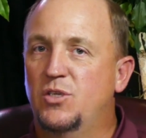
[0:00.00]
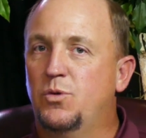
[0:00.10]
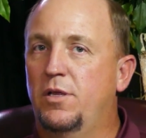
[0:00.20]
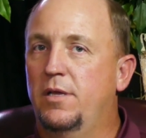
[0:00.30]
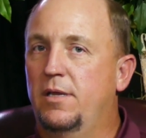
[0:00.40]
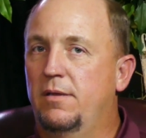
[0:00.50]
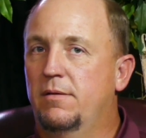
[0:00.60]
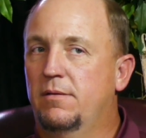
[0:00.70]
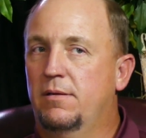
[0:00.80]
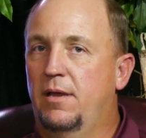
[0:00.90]
really,
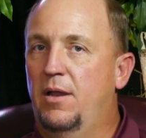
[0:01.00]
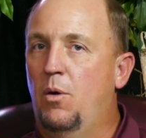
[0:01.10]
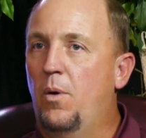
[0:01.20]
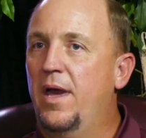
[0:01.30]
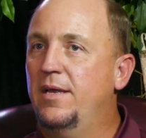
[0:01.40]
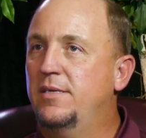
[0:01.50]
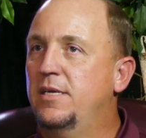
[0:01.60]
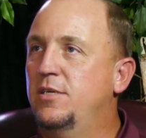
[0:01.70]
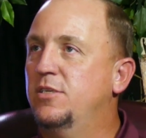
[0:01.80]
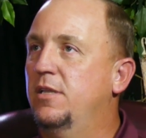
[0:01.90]
in a way,
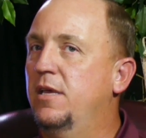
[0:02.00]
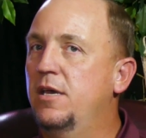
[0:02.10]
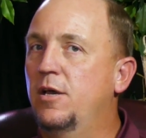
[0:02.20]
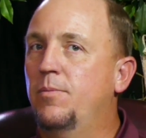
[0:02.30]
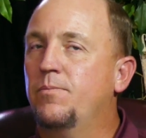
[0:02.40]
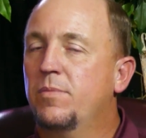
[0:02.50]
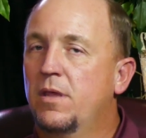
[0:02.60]
teaching them.